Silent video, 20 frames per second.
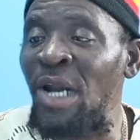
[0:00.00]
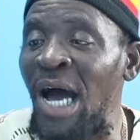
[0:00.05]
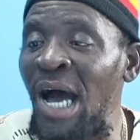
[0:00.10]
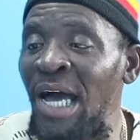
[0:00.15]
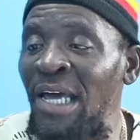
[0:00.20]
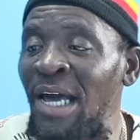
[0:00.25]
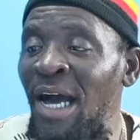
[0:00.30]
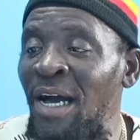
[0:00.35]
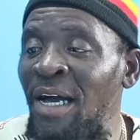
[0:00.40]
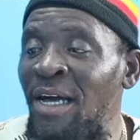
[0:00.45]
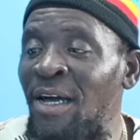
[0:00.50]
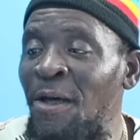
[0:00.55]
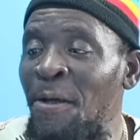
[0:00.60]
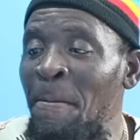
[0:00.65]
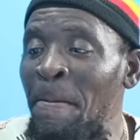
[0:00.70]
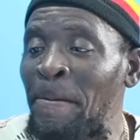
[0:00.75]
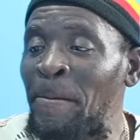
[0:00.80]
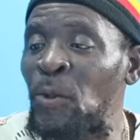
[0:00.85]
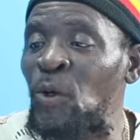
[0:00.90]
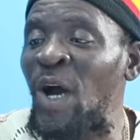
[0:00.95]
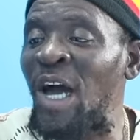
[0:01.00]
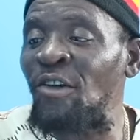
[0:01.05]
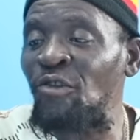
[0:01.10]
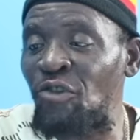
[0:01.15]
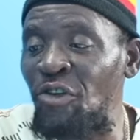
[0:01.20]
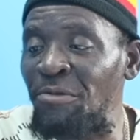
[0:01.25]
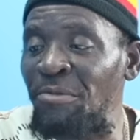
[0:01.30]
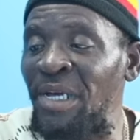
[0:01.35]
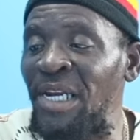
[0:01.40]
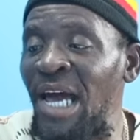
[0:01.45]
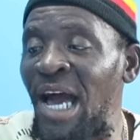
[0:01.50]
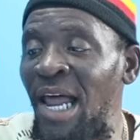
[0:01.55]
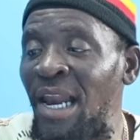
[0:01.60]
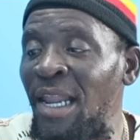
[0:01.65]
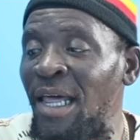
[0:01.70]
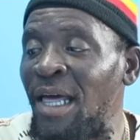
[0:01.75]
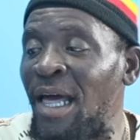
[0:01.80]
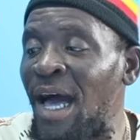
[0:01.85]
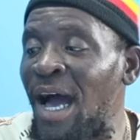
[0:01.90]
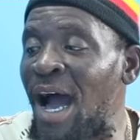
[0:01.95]
lawyer. One
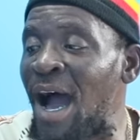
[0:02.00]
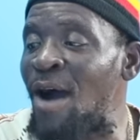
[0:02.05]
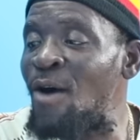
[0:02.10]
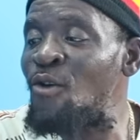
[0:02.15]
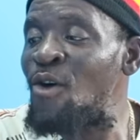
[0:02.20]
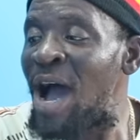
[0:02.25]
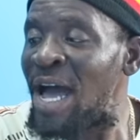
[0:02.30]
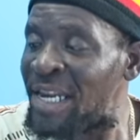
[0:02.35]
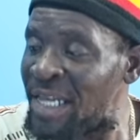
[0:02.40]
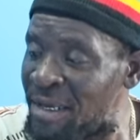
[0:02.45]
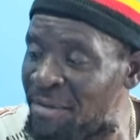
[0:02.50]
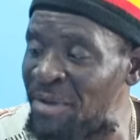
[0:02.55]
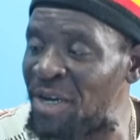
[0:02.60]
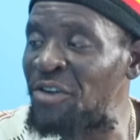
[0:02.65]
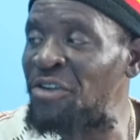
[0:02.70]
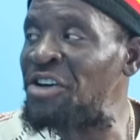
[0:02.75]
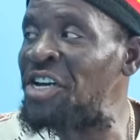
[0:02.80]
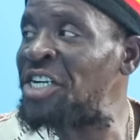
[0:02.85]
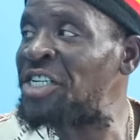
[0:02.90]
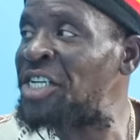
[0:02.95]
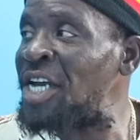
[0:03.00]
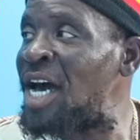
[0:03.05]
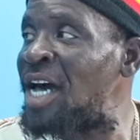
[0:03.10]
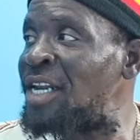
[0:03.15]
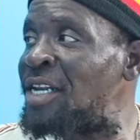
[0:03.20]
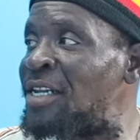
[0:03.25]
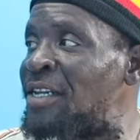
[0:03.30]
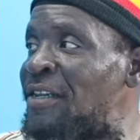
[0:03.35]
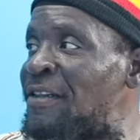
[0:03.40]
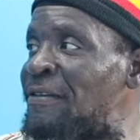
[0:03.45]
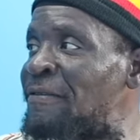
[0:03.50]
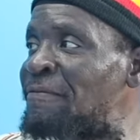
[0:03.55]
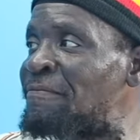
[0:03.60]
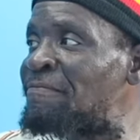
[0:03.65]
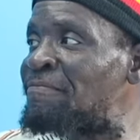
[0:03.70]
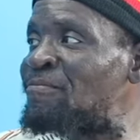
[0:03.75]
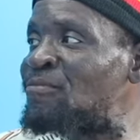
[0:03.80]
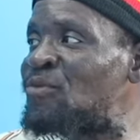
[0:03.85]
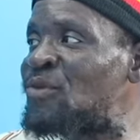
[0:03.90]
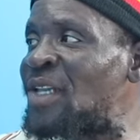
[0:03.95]
criminal and one immigration.
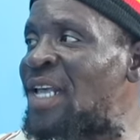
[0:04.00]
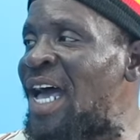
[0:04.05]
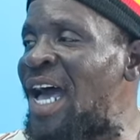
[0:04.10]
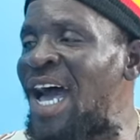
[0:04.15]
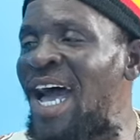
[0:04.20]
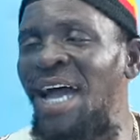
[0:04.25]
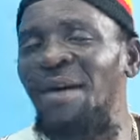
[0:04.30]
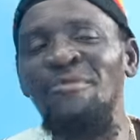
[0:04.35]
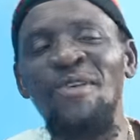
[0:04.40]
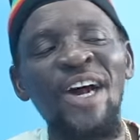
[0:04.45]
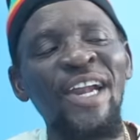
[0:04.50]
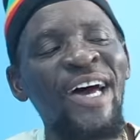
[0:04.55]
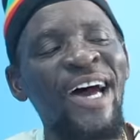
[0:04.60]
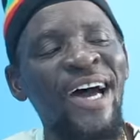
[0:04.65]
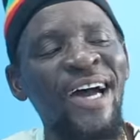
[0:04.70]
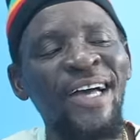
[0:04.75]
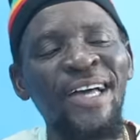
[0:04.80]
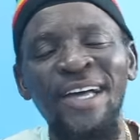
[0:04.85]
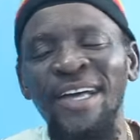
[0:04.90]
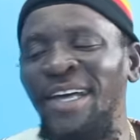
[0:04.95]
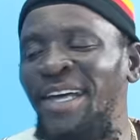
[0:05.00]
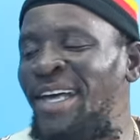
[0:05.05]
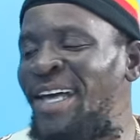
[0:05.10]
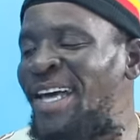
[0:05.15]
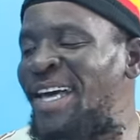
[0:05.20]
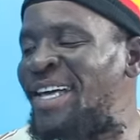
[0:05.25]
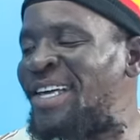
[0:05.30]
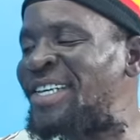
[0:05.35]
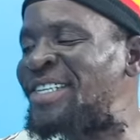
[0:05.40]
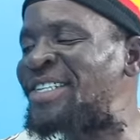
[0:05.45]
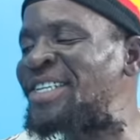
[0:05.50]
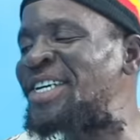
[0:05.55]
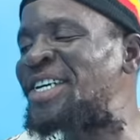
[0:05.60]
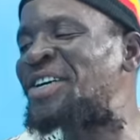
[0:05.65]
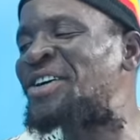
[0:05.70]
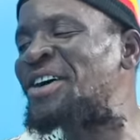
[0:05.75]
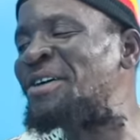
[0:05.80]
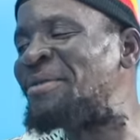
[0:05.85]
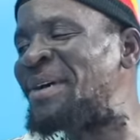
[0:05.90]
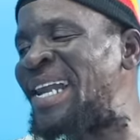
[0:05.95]
Yeah. Hey, brother, you see,
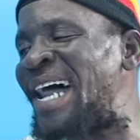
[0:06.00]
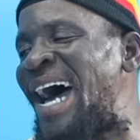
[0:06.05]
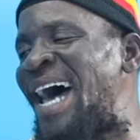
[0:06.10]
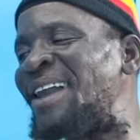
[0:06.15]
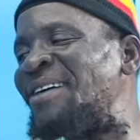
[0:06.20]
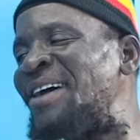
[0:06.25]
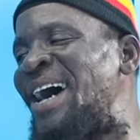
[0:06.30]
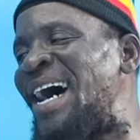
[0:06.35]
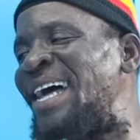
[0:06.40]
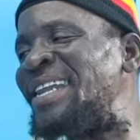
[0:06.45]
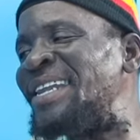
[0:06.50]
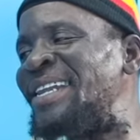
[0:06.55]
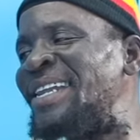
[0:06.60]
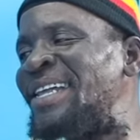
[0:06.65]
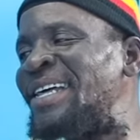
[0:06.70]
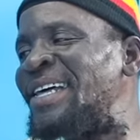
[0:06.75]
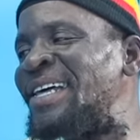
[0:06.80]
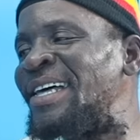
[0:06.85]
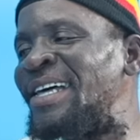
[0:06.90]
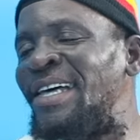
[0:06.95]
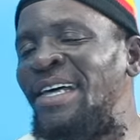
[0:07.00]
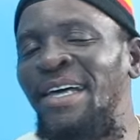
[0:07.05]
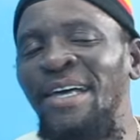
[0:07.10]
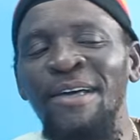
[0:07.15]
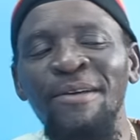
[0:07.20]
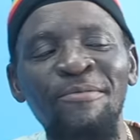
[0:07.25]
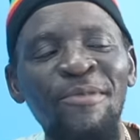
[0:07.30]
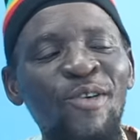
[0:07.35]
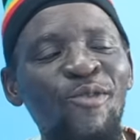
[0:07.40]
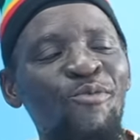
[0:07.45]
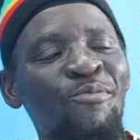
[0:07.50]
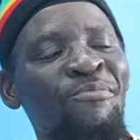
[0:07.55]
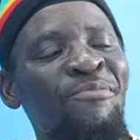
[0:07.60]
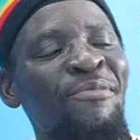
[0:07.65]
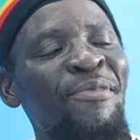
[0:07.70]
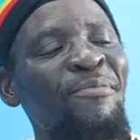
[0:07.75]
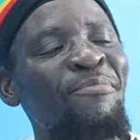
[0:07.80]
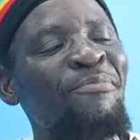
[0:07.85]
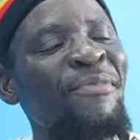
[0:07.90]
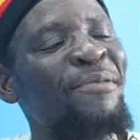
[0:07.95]
criminal one,
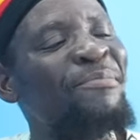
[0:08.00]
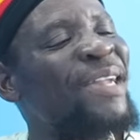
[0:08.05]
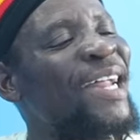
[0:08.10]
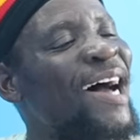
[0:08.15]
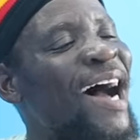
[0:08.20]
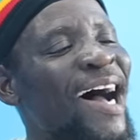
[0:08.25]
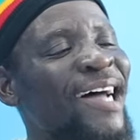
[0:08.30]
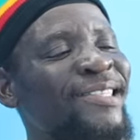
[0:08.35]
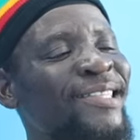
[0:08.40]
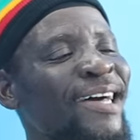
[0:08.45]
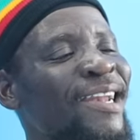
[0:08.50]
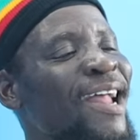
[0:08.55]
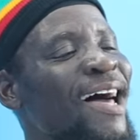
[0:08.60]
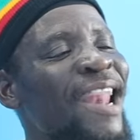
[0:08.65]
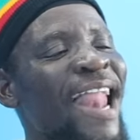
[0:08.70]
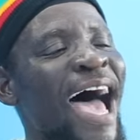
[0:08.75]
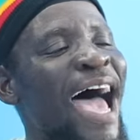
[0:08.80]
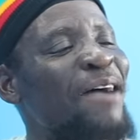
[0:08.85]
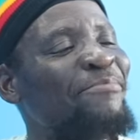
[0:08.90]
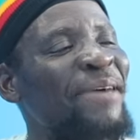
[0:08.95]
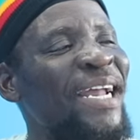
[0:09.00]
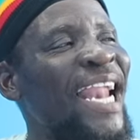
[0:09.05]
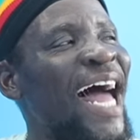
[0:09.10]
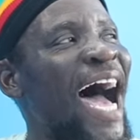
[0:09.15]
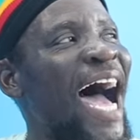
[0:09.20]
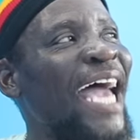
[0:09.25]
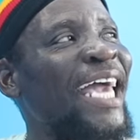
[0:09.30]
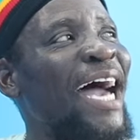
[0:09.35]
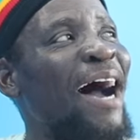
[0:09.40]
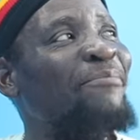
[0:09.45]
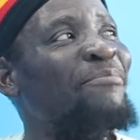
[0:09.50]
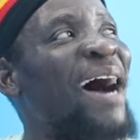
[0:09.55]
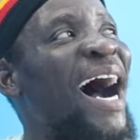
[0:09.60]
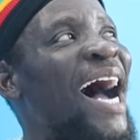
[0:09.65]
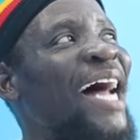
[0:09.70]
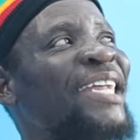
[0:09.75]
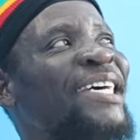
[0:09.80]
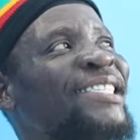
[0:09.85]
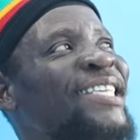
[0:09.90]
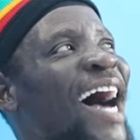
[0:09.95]
me, me, me not tell a lie, me lie
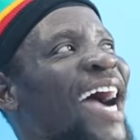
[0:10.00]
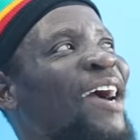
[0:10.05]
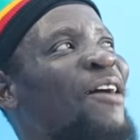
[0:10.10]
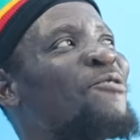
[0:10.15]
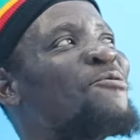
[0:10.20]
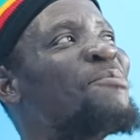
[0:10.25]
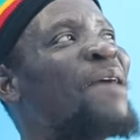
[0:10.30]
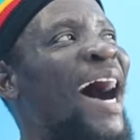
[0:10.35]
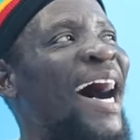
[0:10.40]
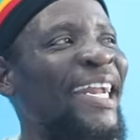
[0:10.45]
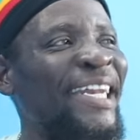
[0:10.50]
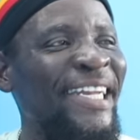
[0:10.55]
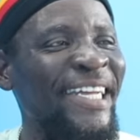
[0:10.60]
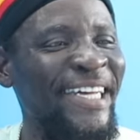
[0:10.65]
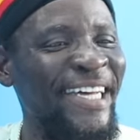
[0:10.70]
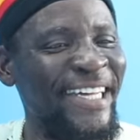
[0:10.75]
bad. It's like woman.